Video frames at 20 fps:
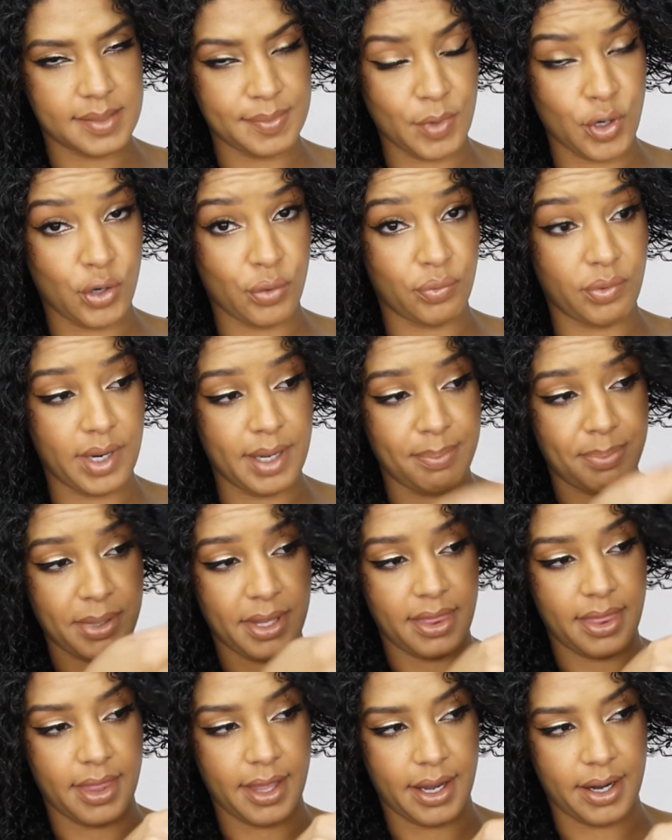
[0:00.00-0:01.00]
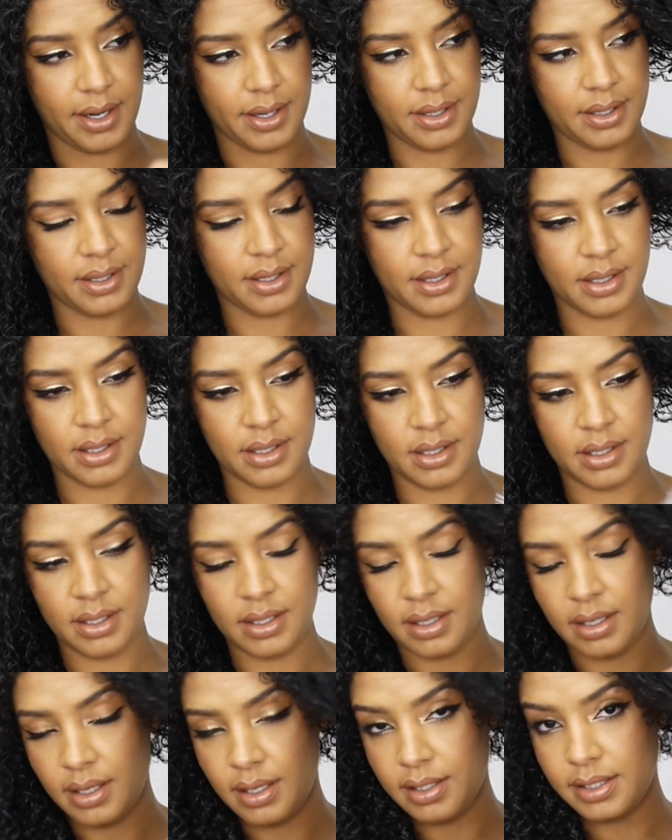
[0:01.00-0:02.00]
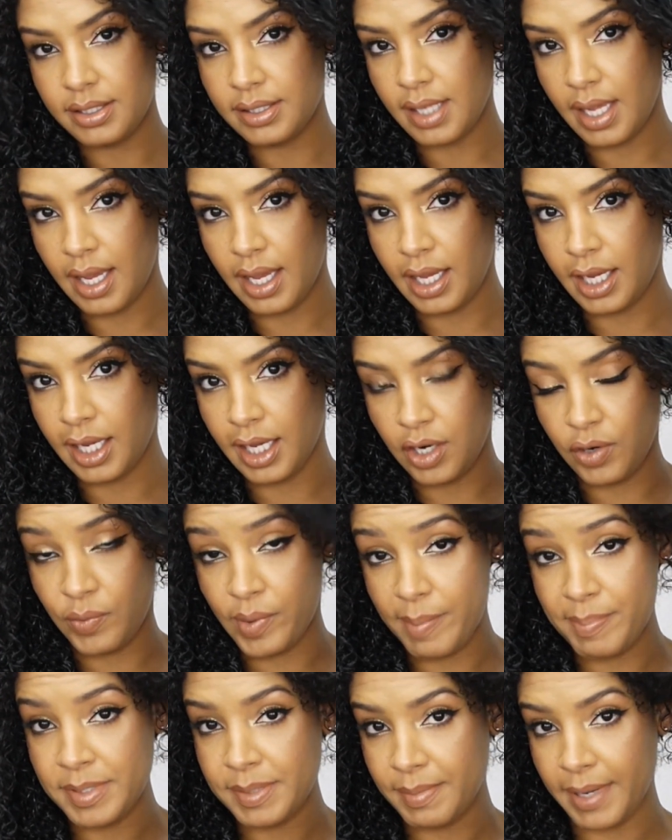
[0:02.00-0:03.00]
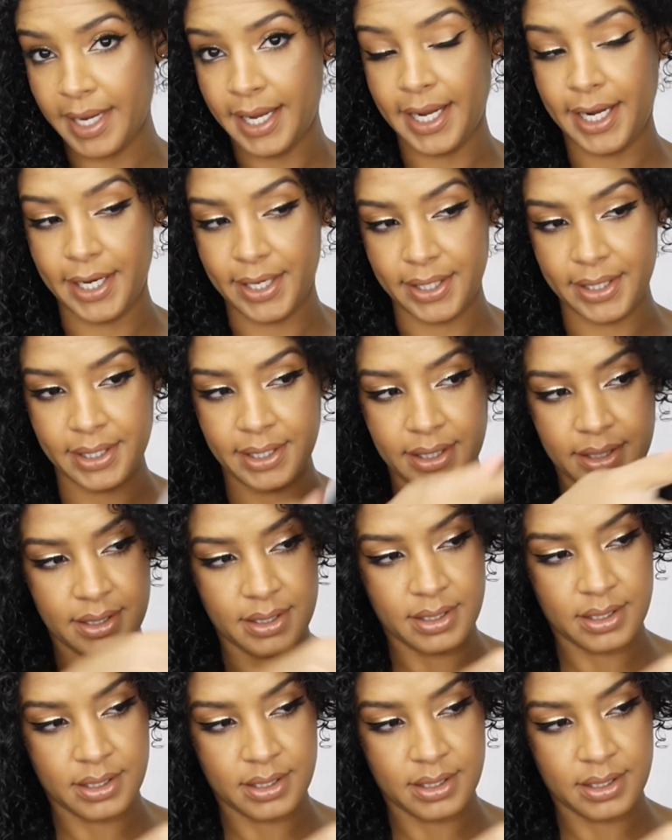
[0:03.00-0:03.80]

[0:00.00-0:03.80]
some grip in there. It's like it grips my hair.